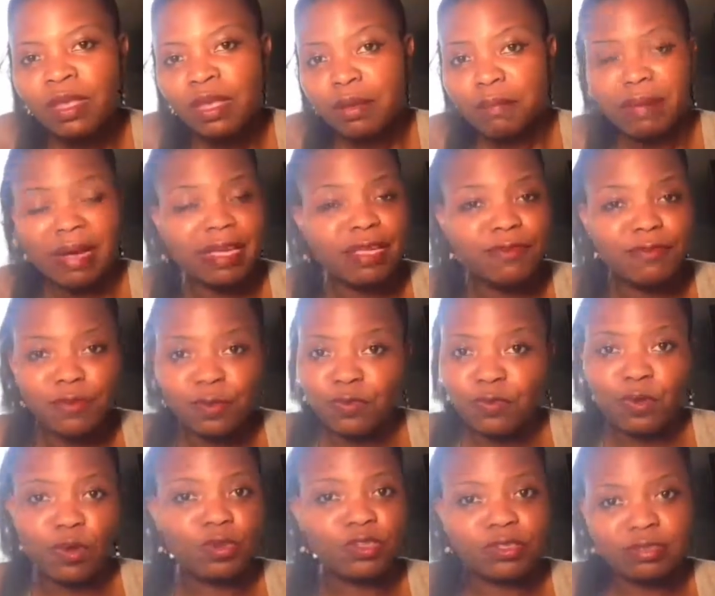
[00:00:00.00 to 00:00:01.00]
But if you've
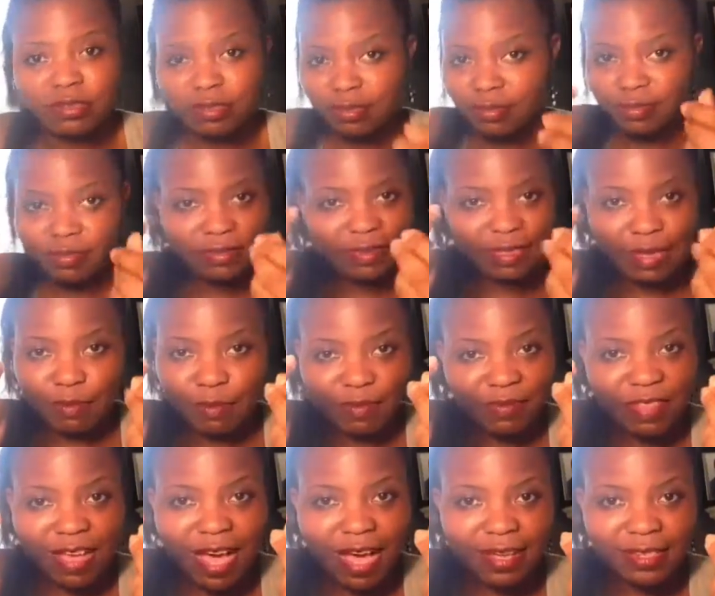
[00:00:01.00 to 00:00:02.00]
got some of
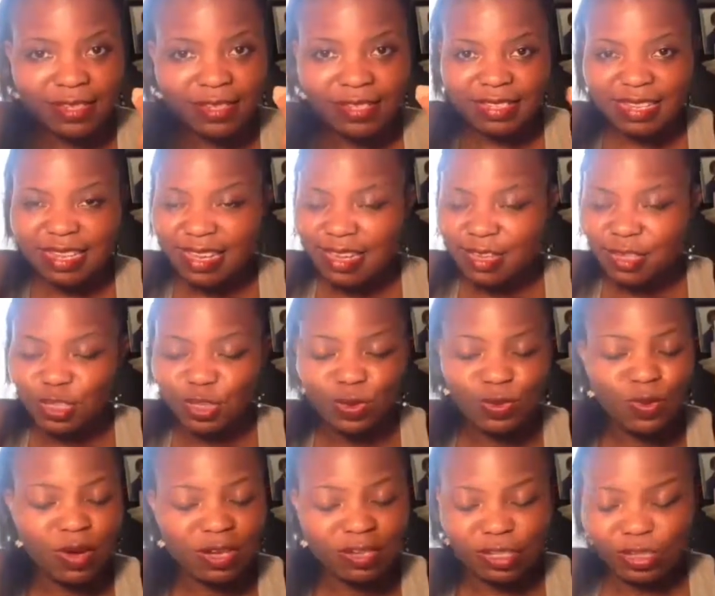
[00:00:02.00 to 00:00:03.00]
that and
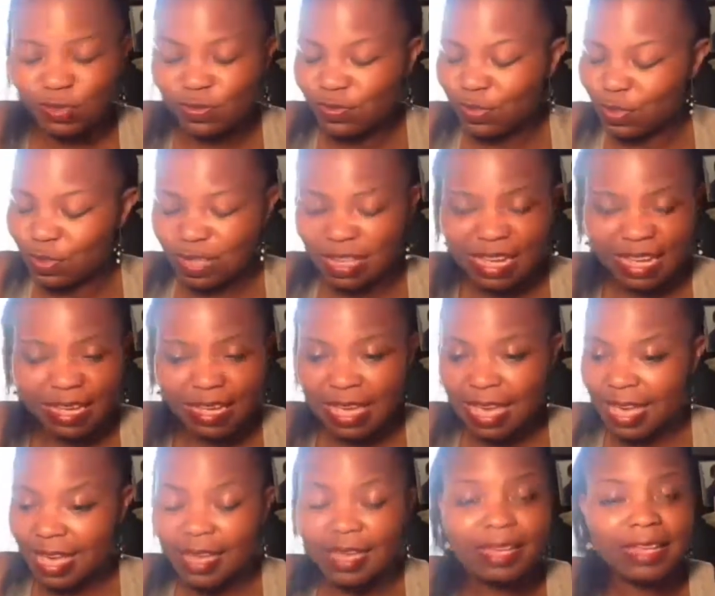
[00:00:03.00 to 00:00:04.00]
you're like,
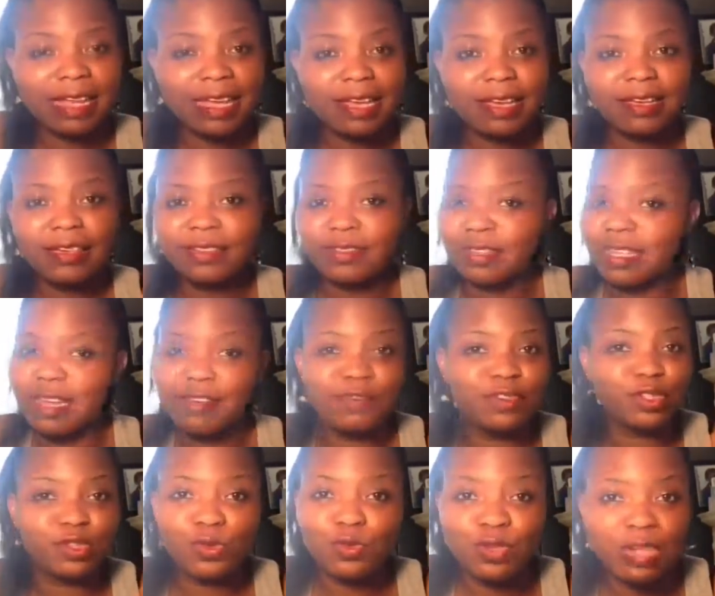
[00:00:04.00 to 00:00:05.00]
heck, like life
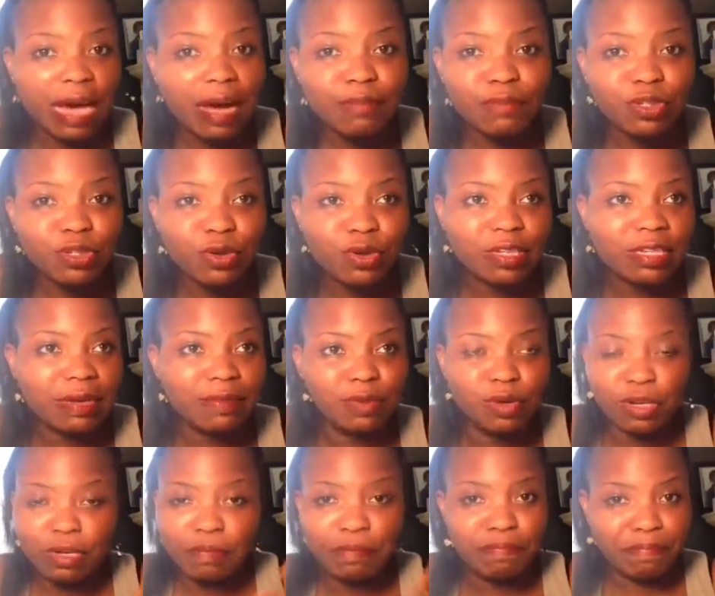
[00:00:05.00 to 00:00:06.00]
is too damn short, I'm
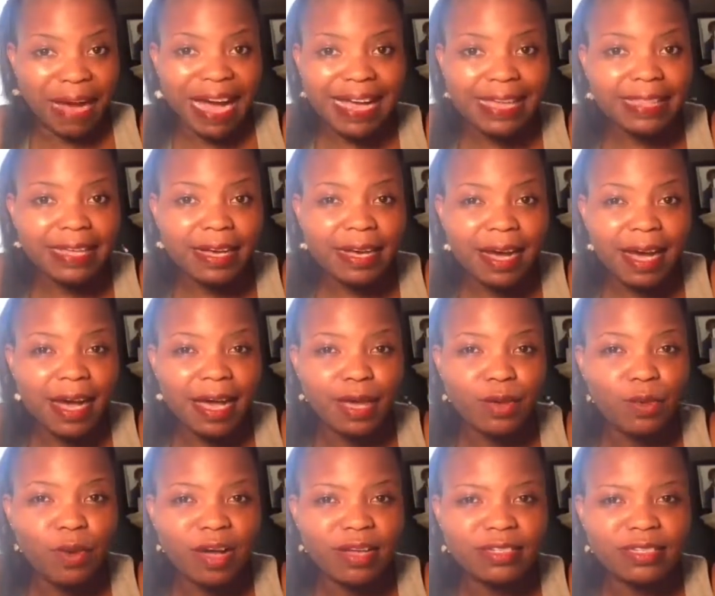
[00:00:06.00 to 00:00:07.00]
gonna buy the car I
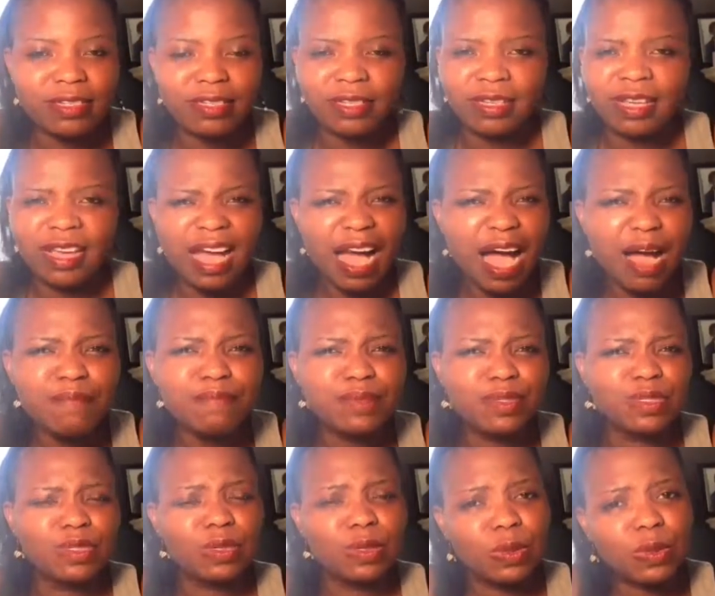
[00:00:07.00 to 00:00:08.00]
want,
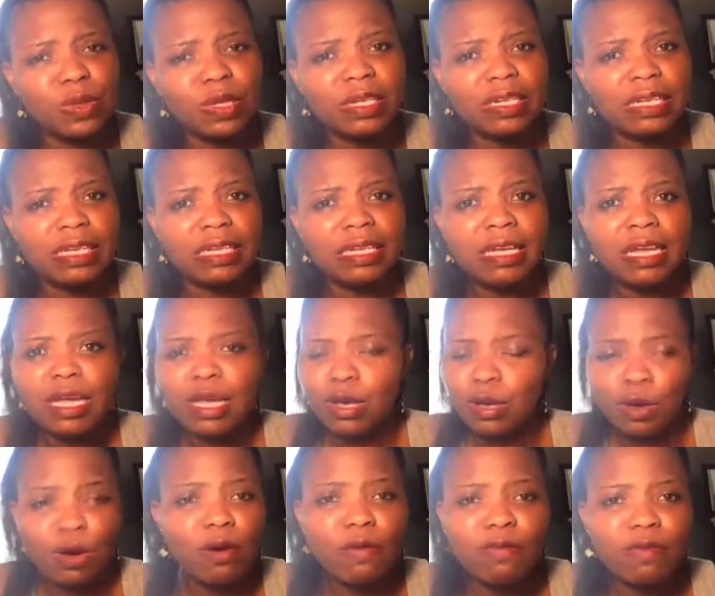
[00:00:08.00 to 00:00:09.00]
absolutely
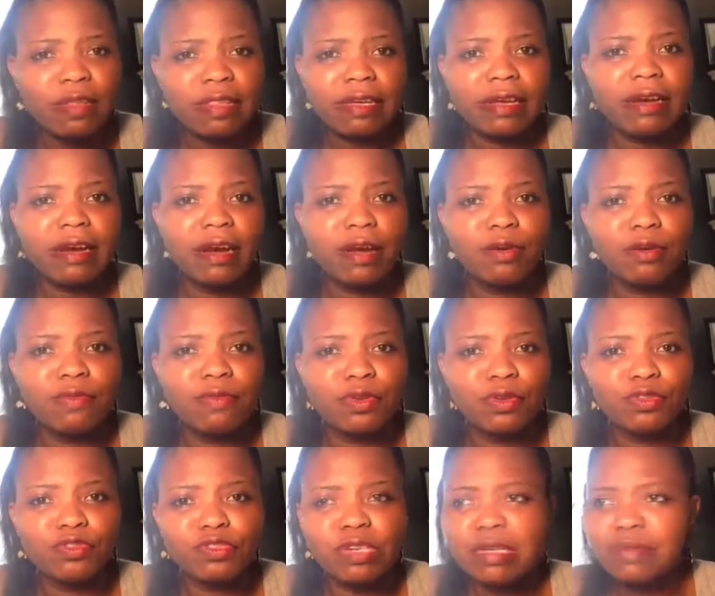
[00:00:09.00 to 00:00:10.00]
go for the car of your
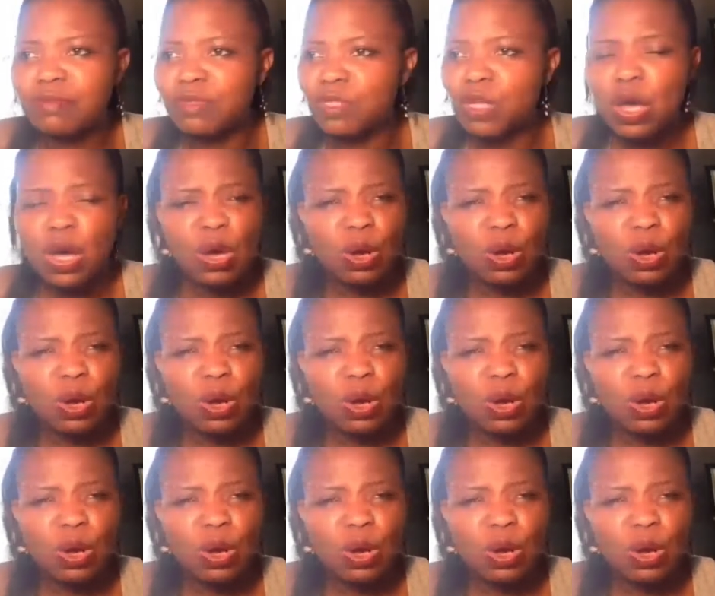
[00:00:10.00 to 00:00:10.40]
dreams.